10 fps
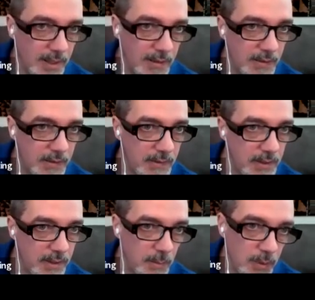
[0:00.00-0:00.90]
Let's
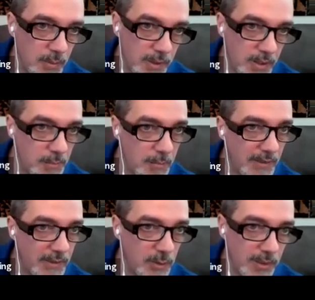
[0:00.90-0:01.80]
see, what about
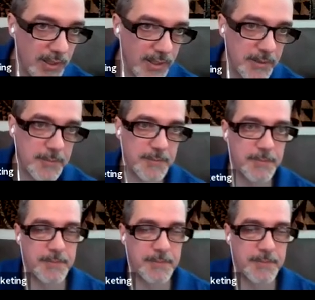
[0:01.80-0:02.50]
master plan?